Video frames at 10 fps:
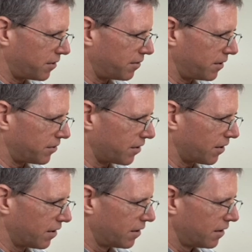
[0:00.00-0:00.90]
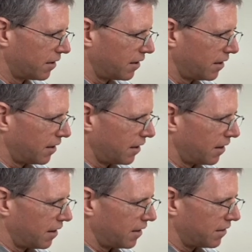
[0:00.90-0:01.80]
feature,
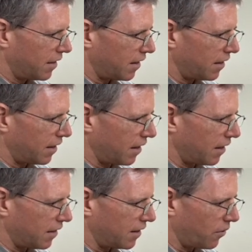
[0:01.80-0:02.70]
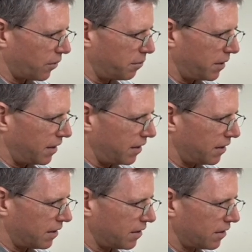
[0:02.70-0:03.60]
there would
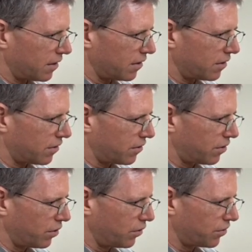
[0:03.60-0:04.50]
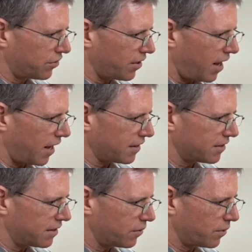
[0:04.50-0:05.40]
be 2 shots
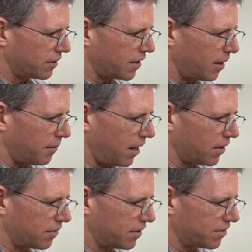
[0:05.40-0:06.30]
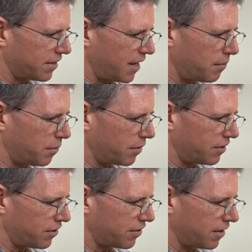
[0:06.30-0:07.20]
that would come out of the same
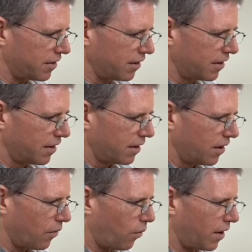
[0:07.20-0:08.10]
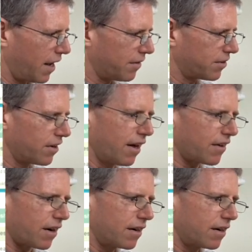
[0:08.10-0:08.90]
position, one after another.